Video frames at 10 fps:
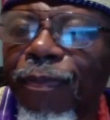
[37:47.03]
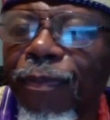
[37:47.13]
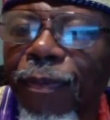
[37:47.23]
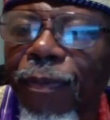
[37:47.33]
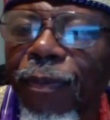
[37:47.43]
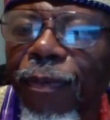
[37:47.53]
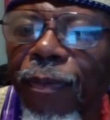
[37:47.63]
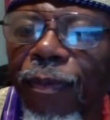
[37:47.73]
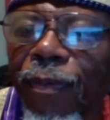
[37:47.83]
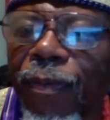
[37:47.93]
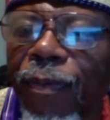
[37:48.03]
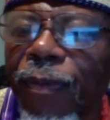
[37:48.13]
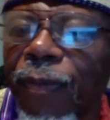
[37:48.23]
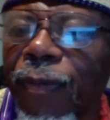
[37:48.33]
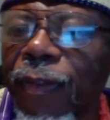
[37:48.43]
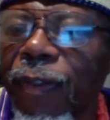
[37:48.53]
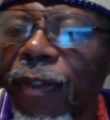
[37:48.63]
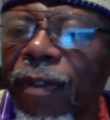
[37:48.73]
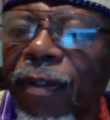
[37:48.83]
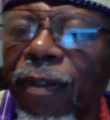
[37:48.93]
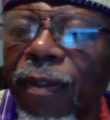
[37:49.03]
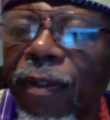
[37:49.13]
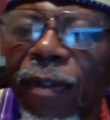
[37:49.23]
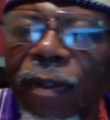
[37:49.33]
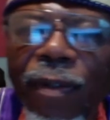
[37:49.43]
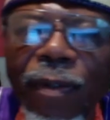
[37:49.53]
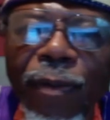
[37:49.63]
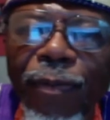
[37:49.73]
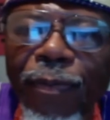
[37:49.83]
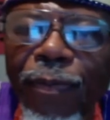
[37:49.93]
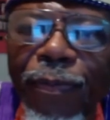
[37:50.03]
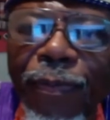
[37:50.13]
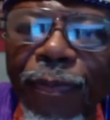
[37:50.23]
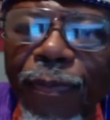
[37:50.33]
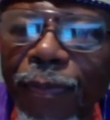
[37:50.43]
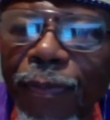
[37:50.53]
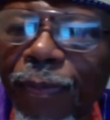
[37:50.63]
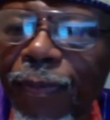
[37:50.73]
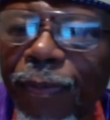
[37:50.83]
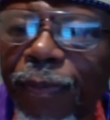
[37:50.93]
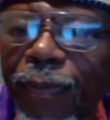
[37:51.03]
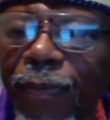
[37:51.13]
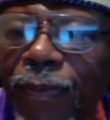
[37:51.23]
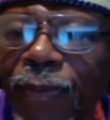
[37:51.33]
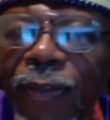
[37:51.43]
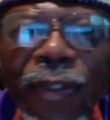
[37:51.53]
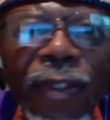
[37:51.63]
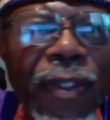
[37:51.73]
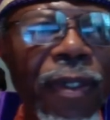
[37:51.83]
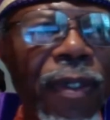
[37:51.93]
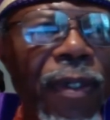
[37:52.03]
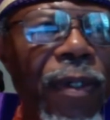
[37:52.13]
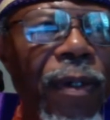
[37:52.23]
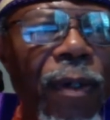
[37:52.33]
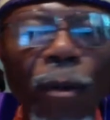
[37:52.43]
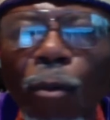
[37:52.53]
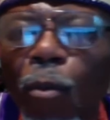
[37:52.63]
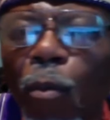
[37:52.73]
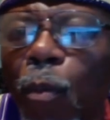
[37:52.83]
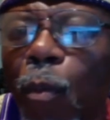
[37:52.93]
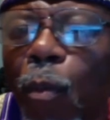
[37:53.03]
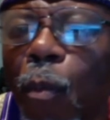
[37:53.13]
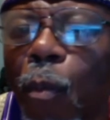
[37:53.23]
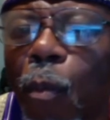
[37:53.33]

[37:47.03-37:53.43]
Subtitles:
[no speech]